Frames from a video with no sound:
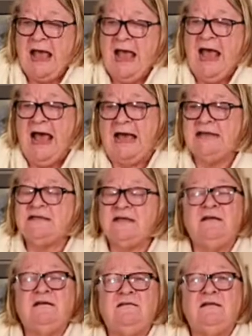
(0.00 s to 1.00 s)
and
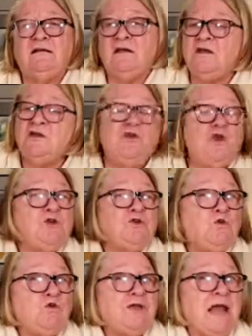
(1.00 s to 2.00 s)
not
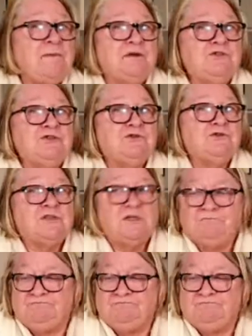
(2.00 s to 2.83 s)
all the lemon juice,